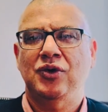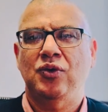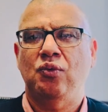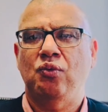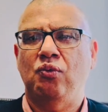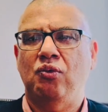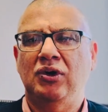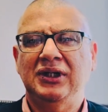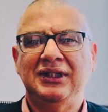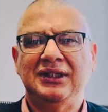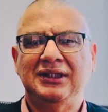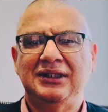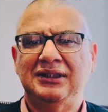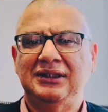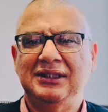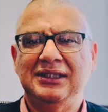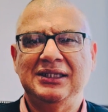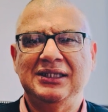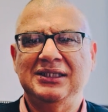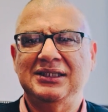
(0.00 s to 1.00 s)
What
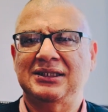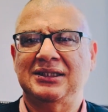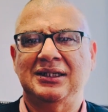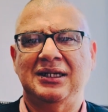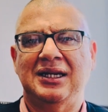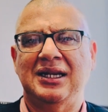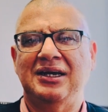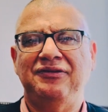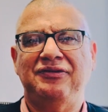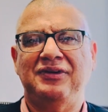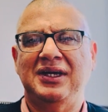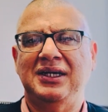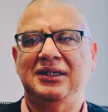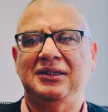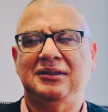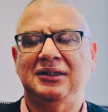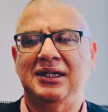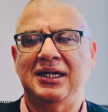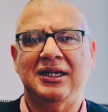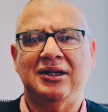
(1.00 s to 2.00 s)
is life
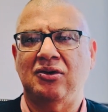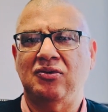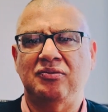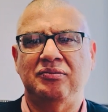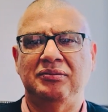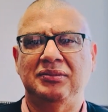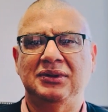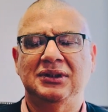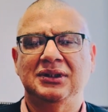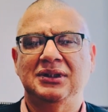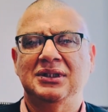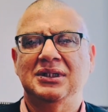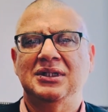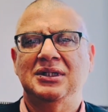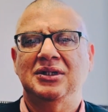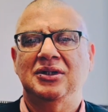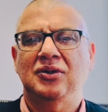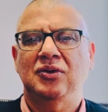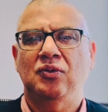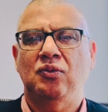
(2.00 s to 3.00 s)
like at home?
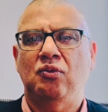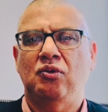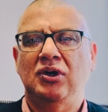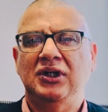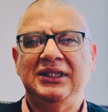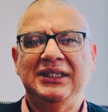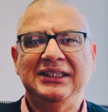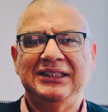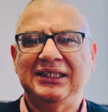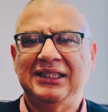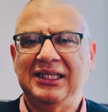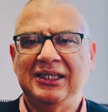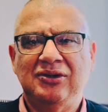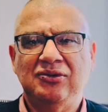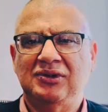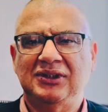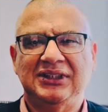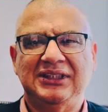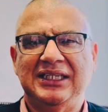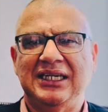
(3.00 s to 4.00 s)
What is it they
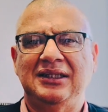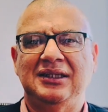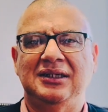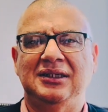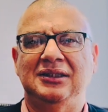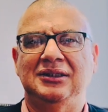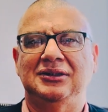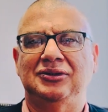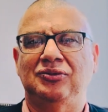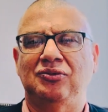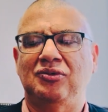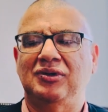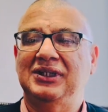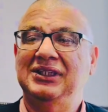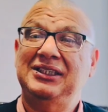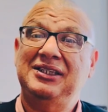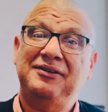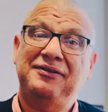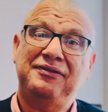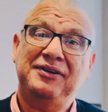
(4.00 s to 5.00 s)
do on Saturdays? What
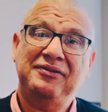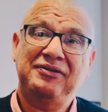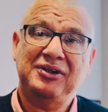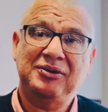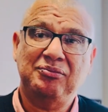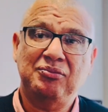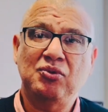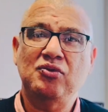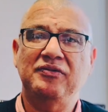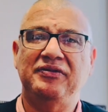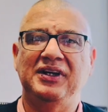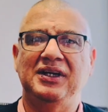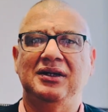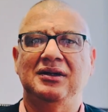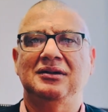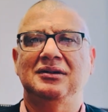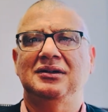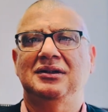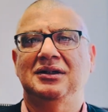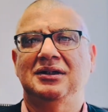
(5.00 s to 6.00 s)
is their favorite movie?
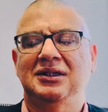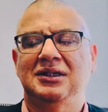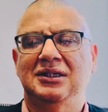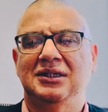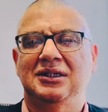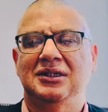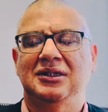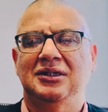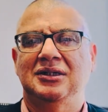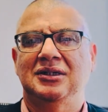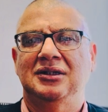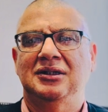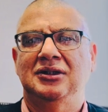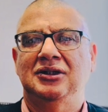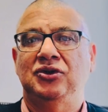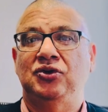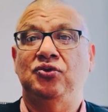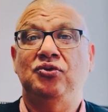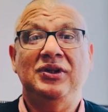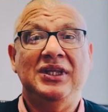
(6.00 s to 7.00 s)

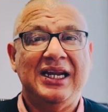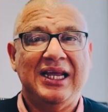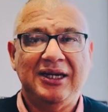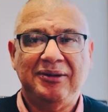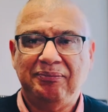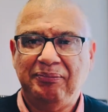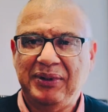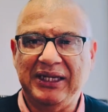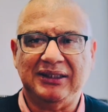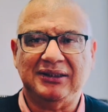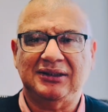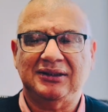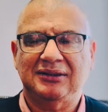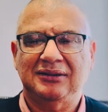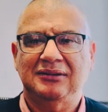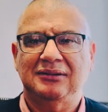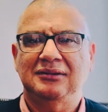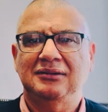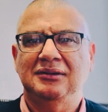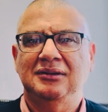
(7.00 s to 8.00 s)
Do they like pets?